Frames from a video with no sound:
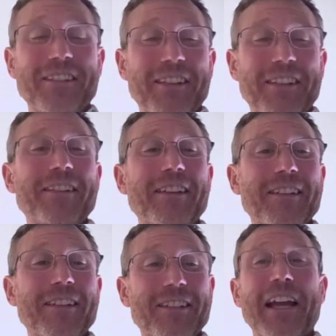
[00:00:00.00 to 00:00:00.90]

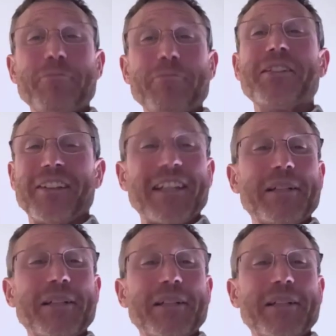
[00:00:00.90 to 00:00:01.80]
the statement that
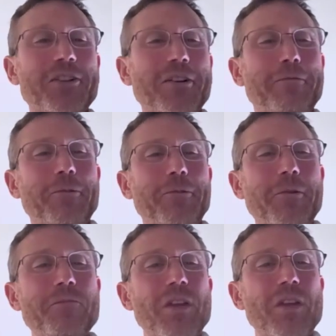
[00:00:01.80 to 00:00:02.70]
is postulate
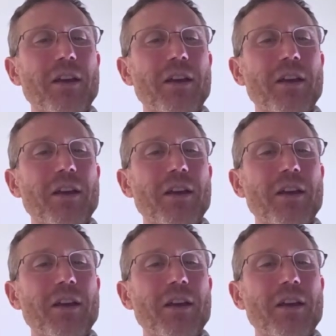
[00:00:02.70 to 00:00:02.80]
4.